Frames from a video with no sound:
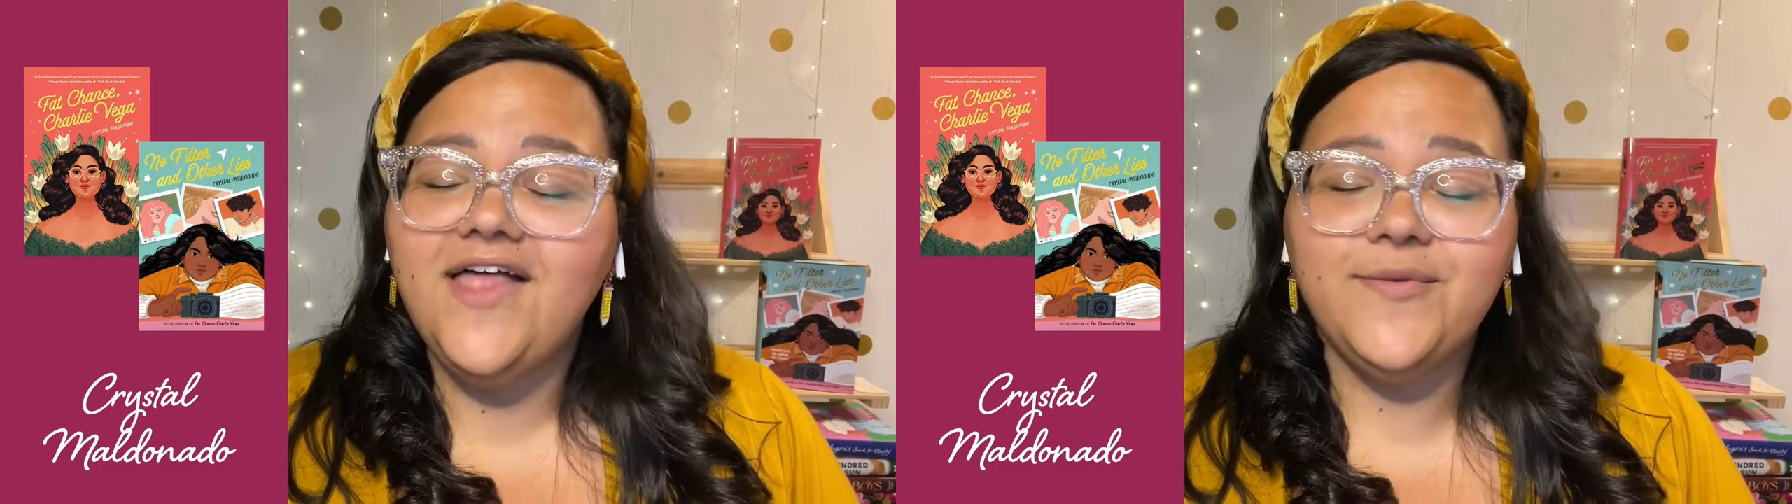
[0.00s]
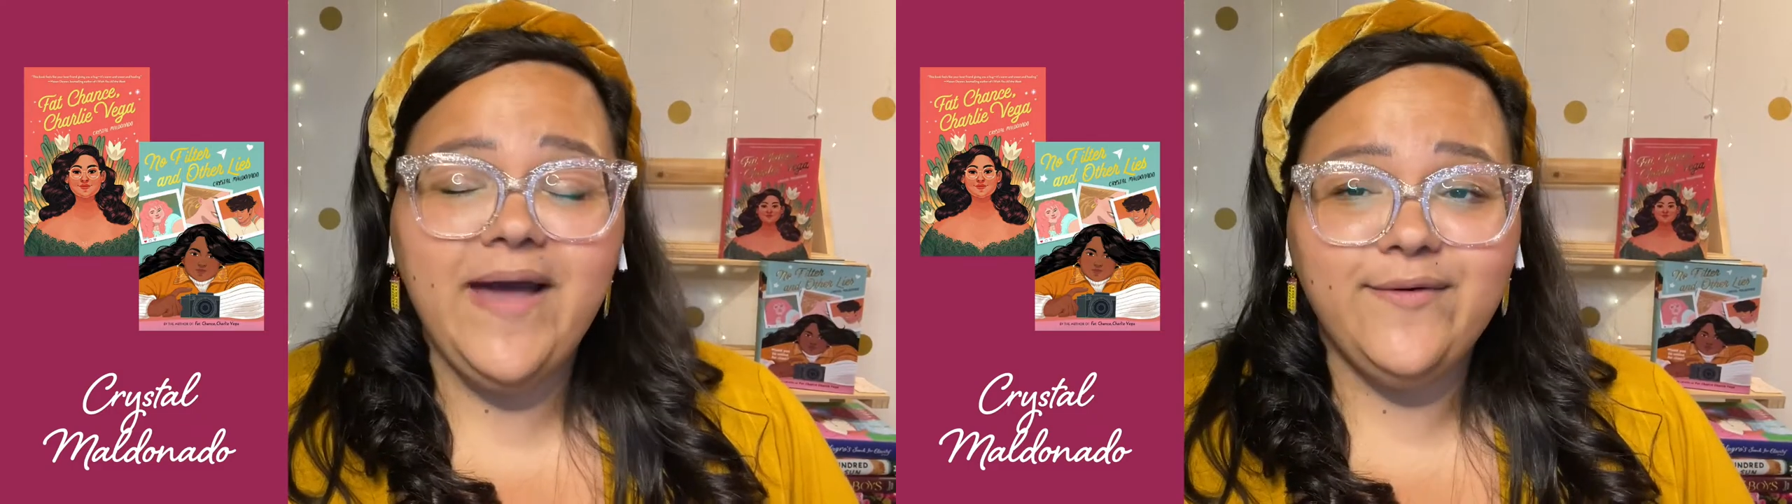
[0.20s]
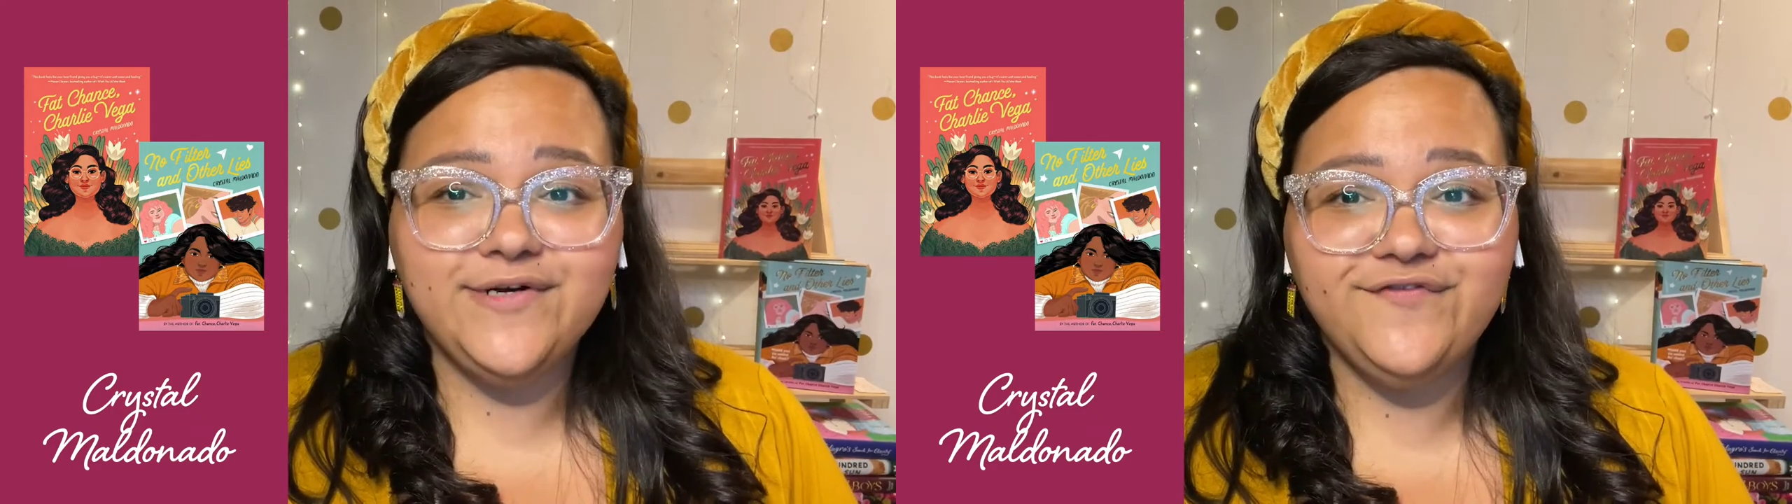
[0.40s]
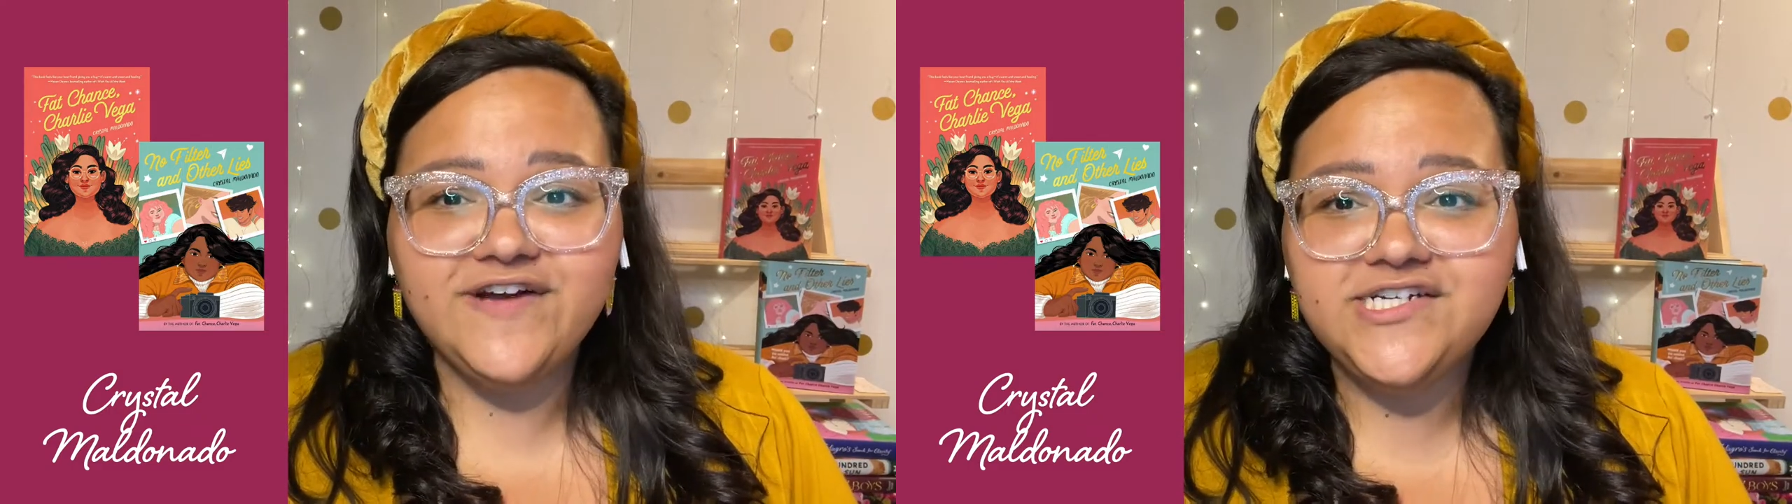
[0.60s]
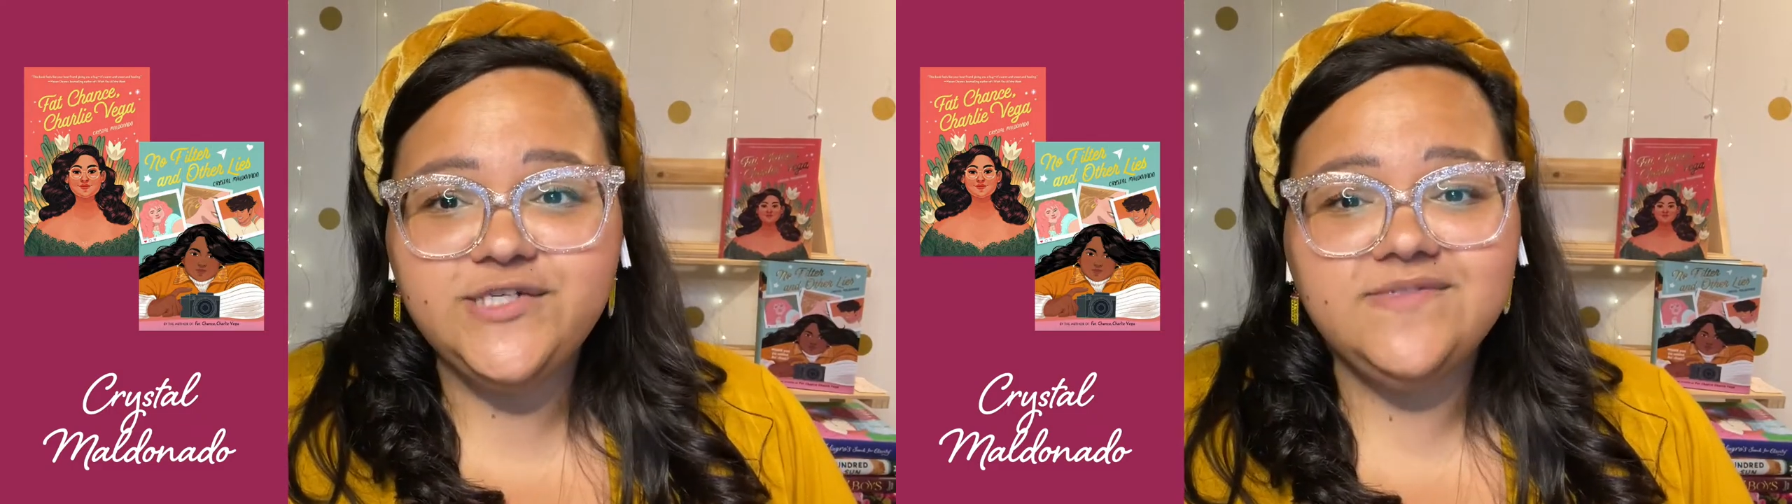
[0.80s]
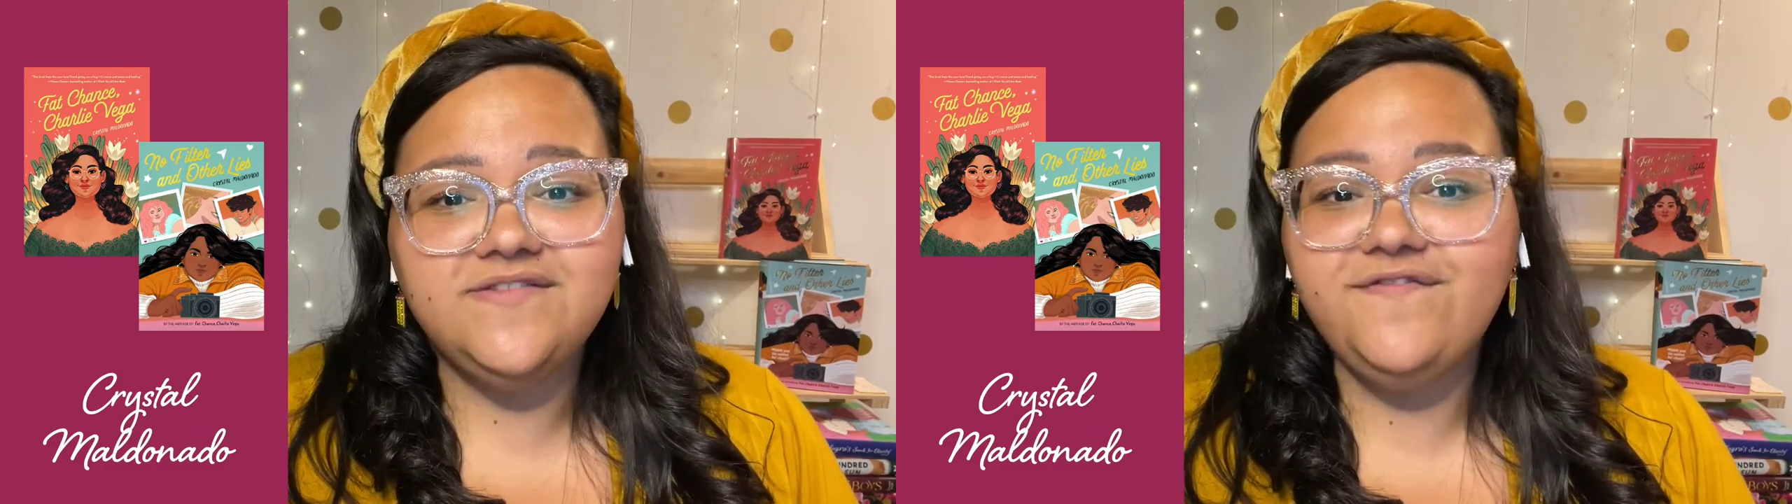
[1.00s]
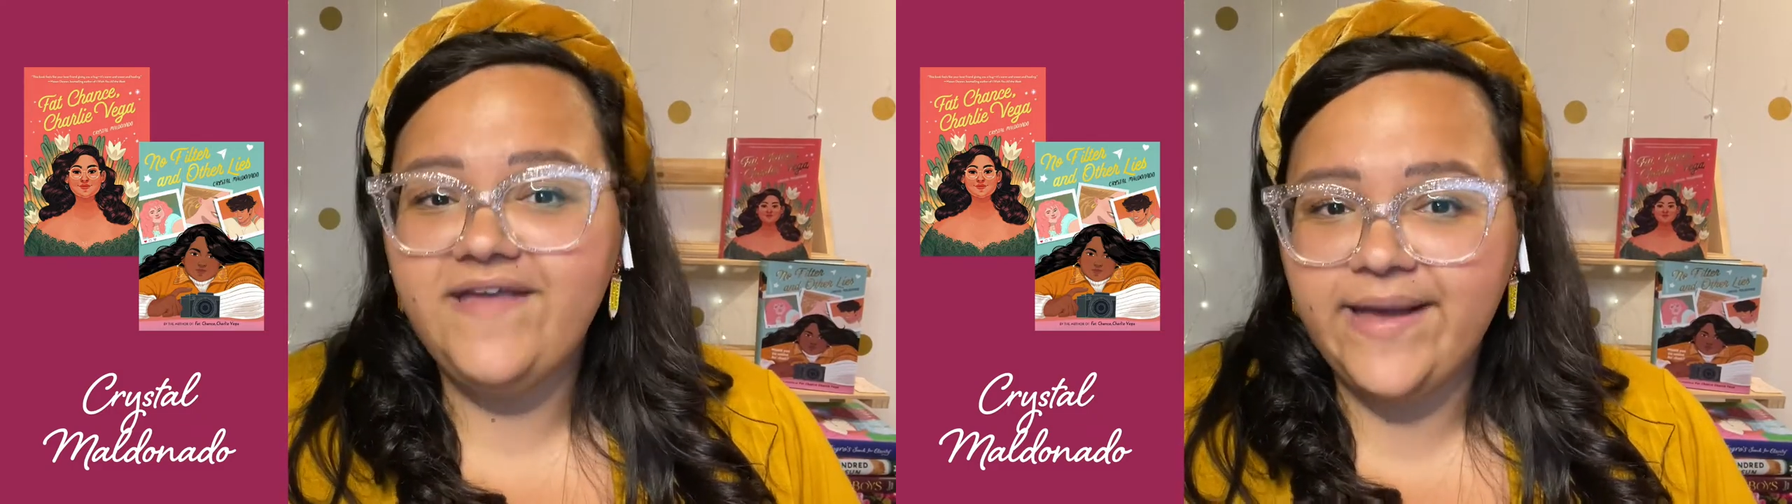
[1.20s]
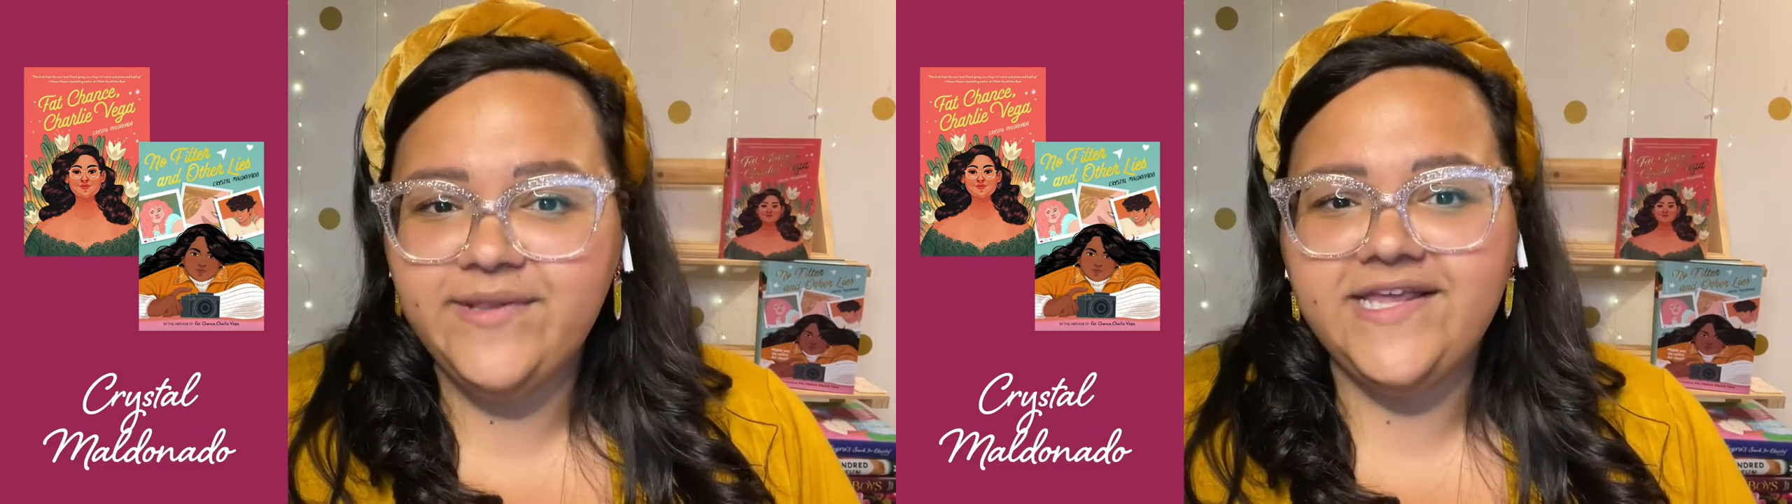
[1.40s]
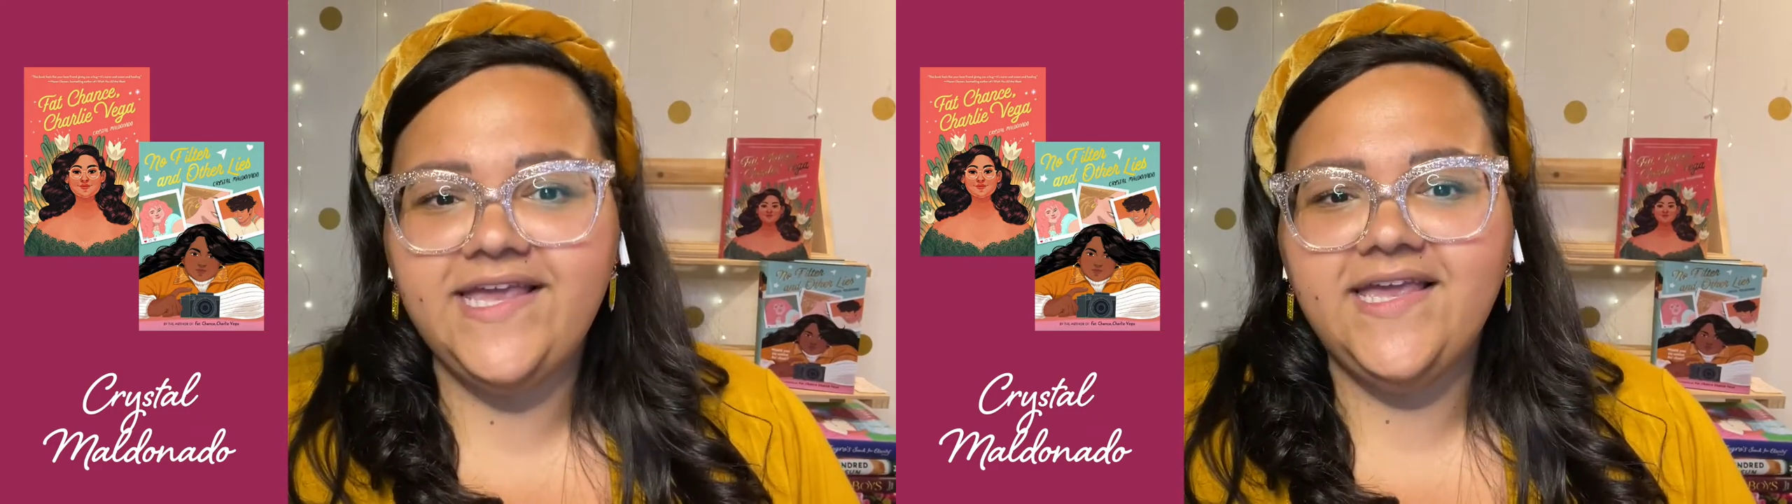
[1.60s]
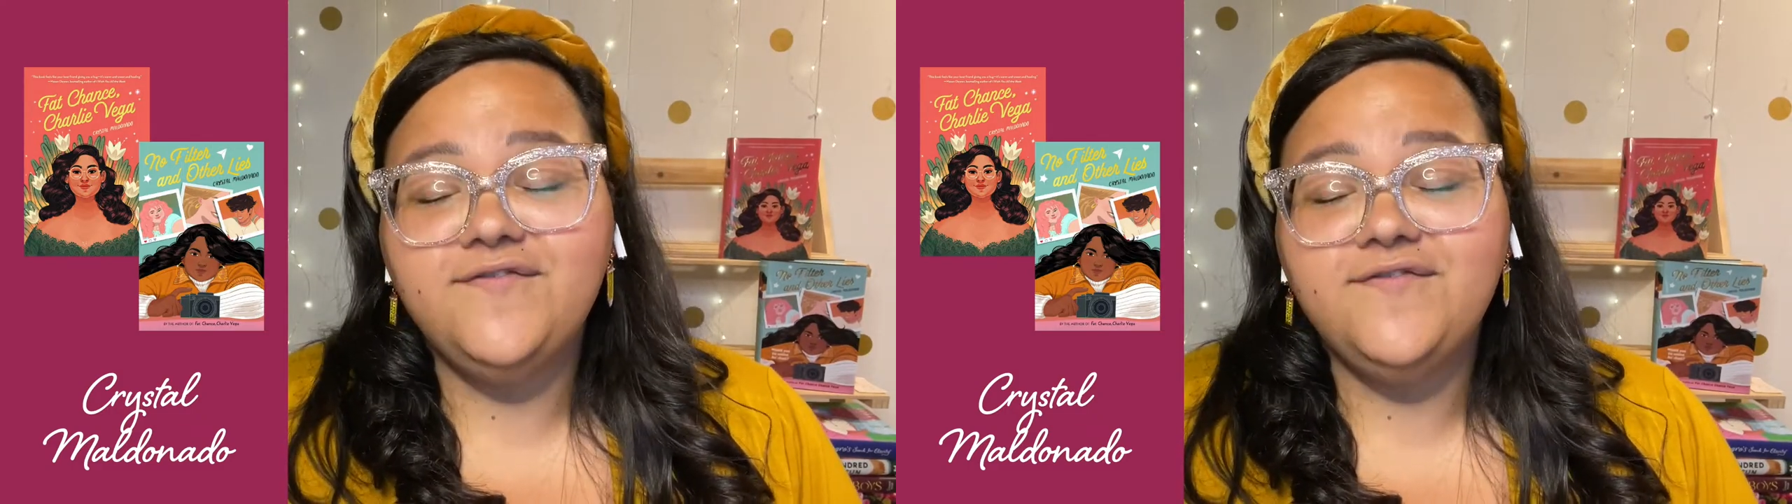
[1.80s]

the power of friendships and family,